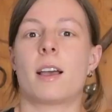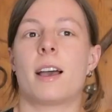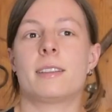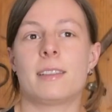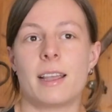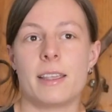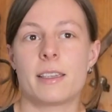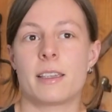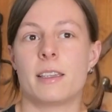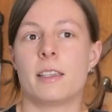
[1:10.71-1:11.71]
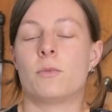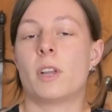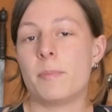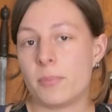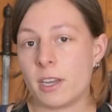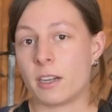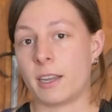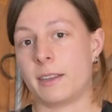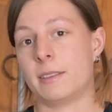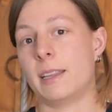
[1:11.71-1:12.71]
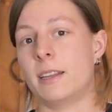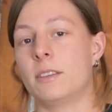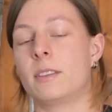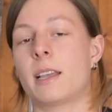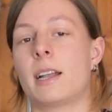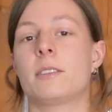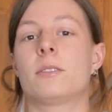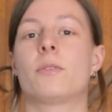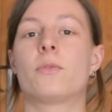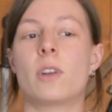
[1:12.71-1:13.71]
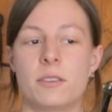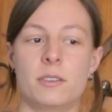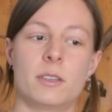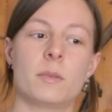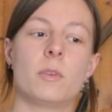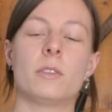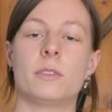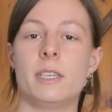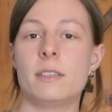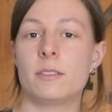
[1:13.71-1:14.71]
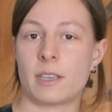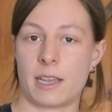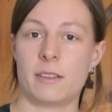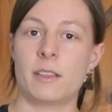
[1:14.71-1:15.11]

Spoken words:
unlike in Rapier and later styles, the thrusts in the Bolognese style